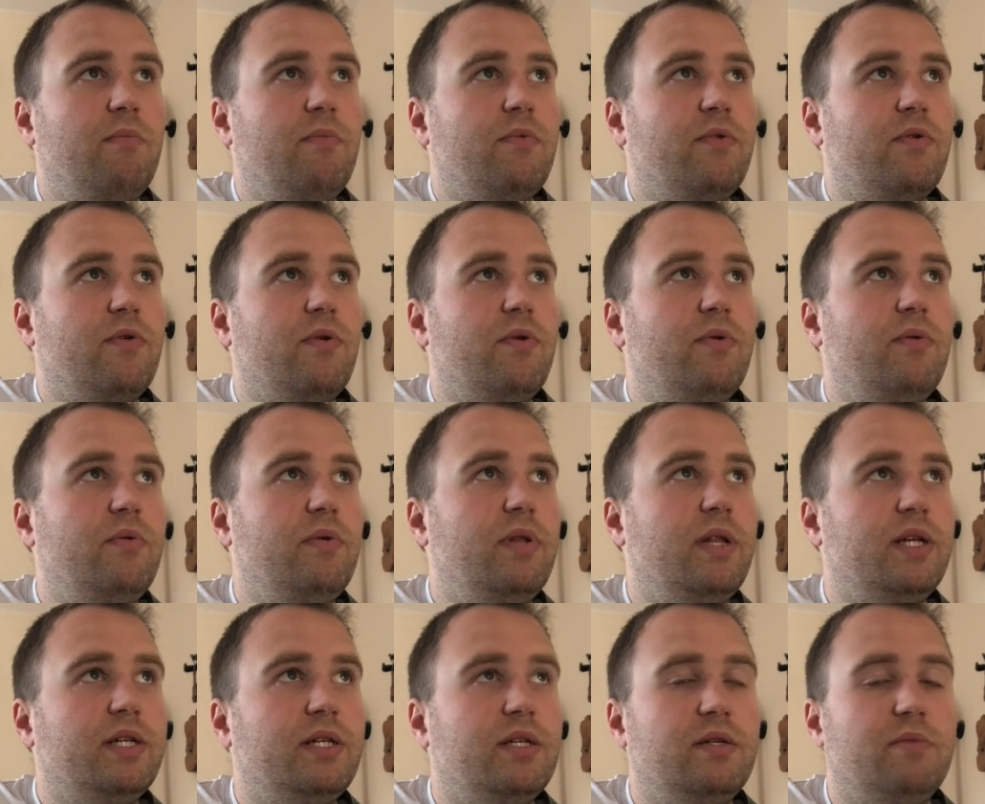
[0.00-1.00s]
through
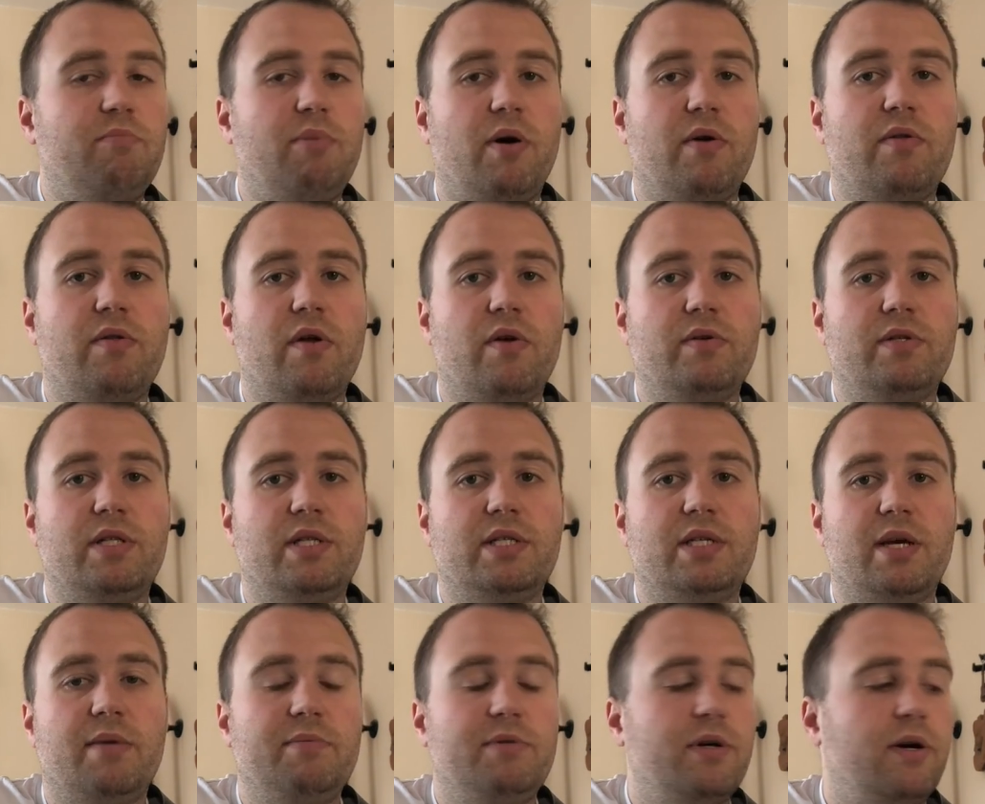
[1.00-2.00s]
listening to both notes at the
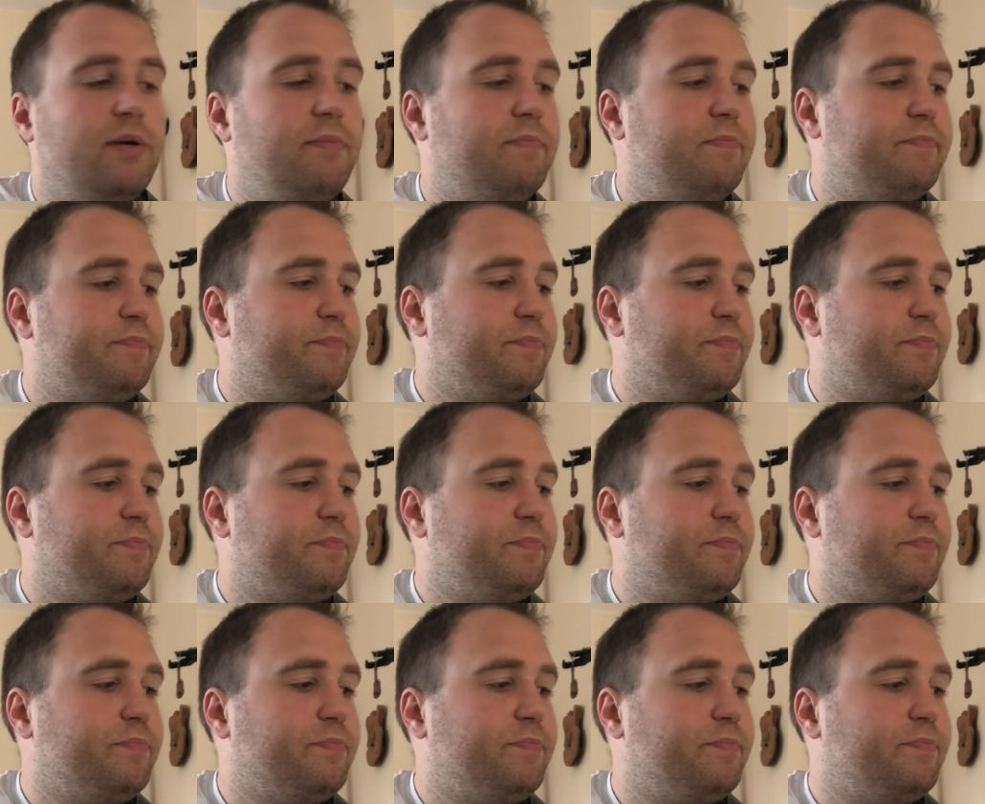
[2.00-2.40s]
same time.